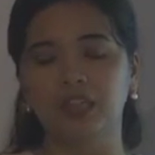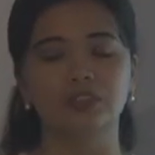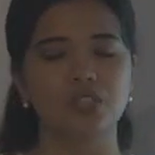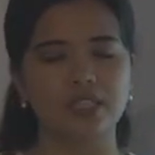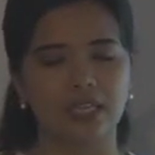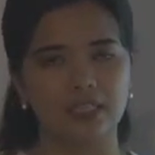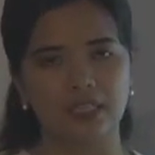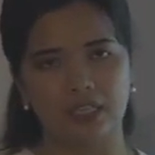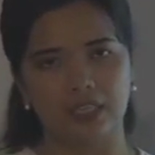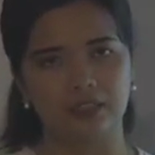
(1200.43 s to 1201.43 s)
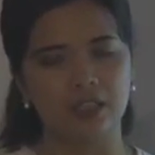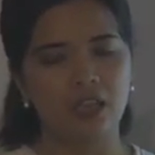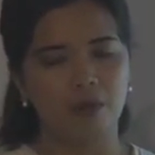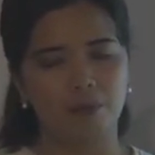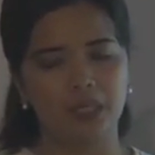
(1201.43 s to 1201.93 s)
understanding it.
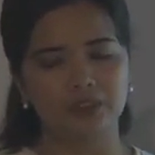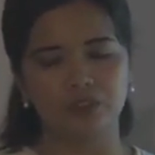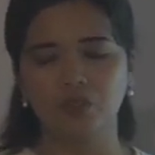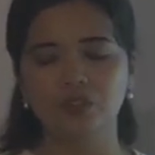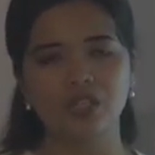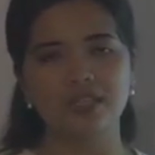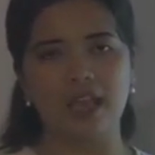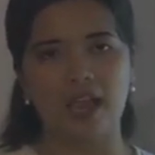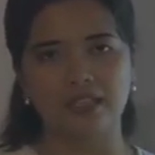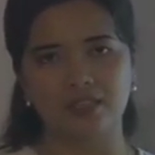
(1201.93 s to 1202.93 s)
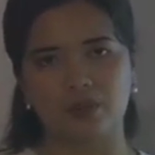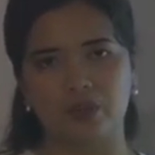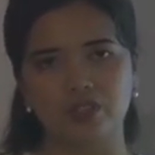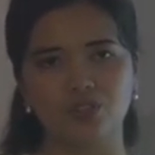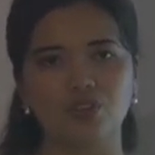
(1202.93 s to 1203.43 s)
But don't just ask
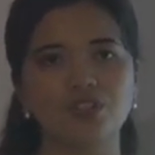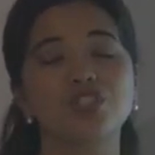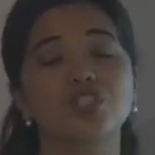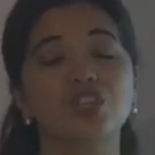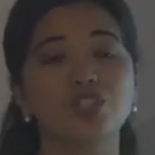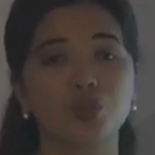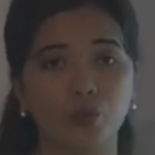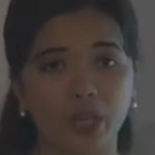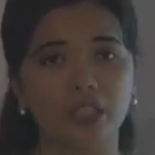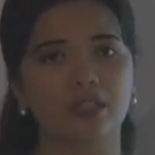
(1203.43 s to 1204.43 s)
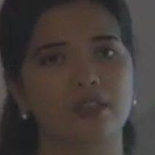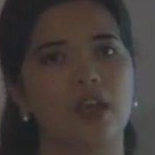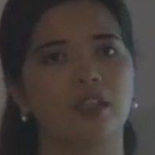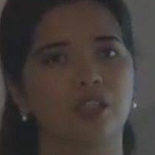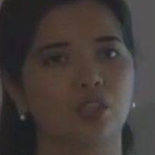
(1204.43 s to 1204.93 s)
questions just to weigh the
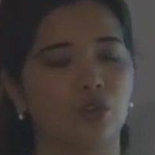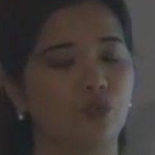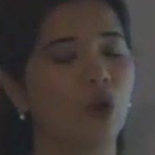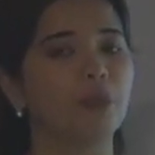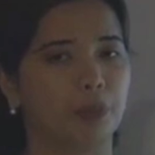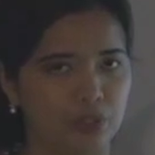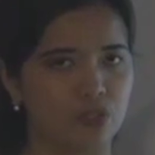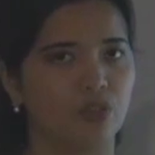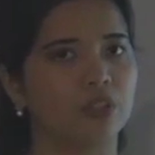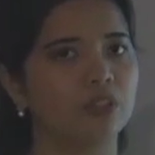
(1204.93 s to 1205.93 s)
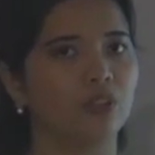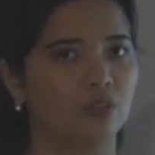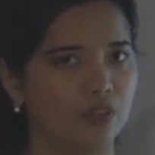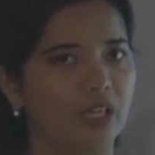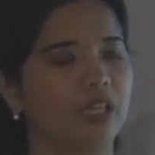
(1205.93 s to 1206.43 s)
knowledge of one person,
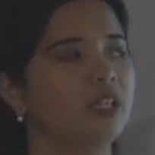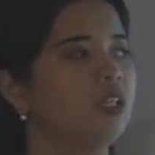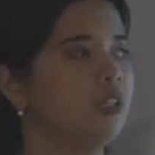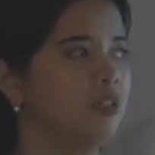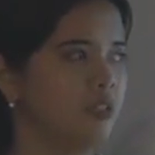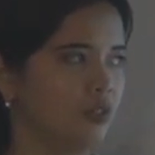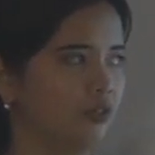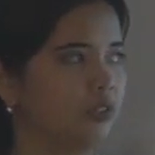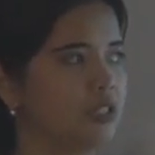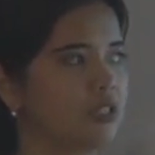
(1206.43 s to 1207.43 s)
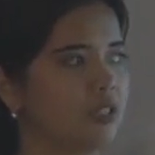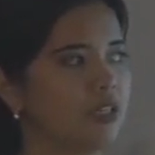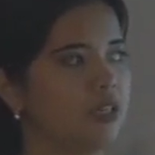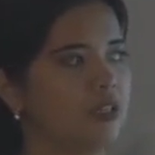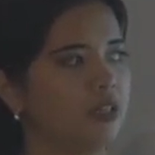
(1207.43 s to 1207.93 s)
okay? So that's the
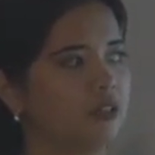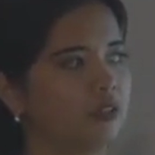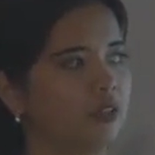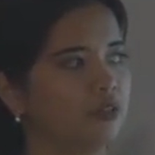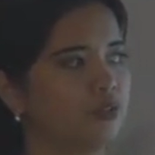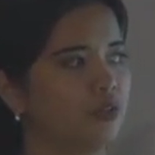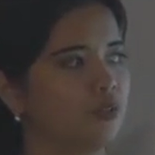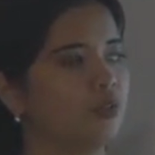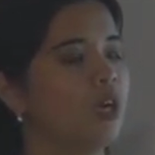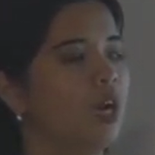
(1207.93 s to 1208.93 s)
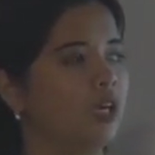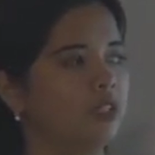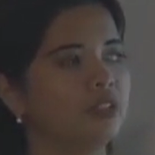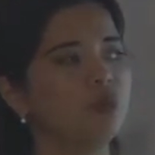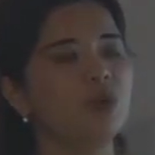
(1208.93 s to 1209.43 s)
key. Another
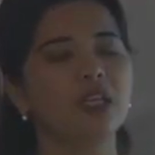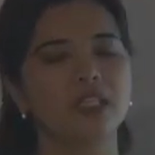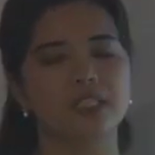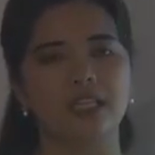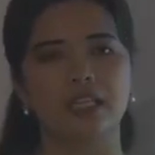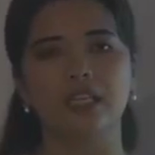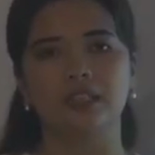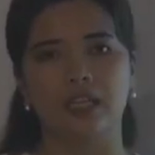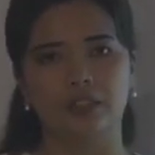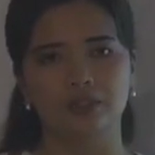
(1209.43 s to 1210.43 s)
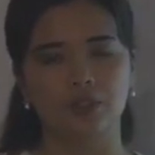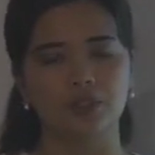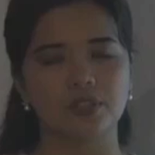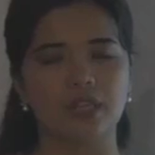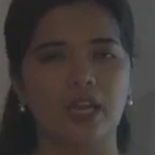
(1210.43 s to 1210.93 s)
one is taking down
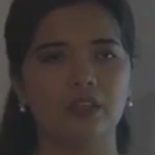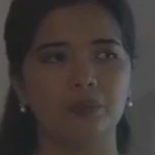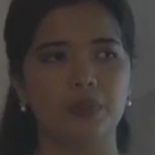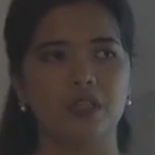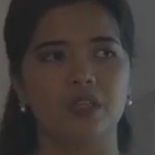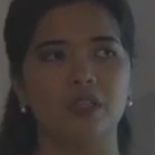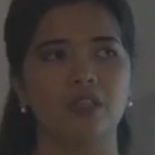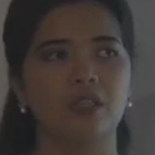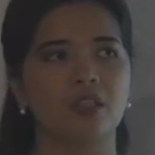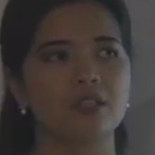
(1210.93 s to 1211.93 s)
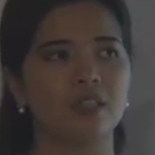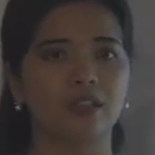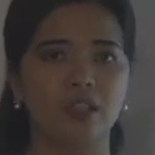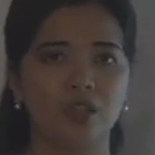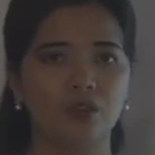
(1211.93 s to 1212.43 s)
notes. I'll be
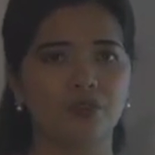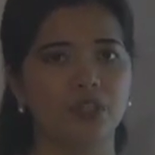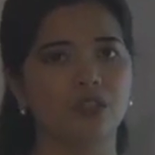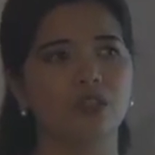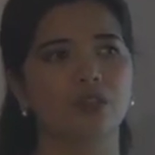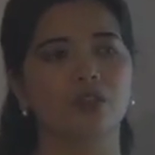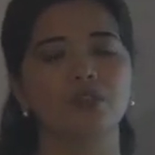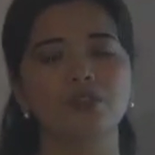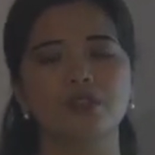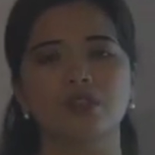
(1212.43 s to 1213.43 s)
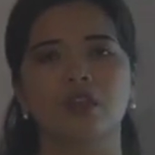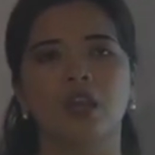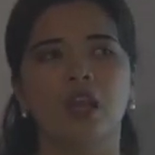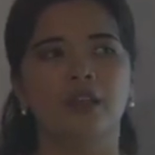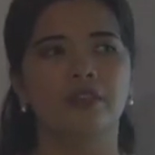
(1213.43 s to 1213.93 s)
sending you videos
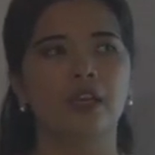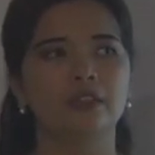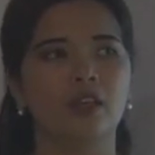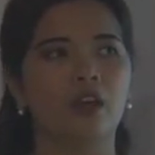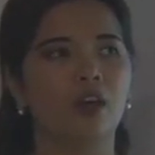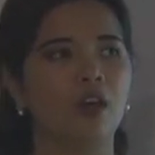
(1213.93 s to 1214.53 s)
that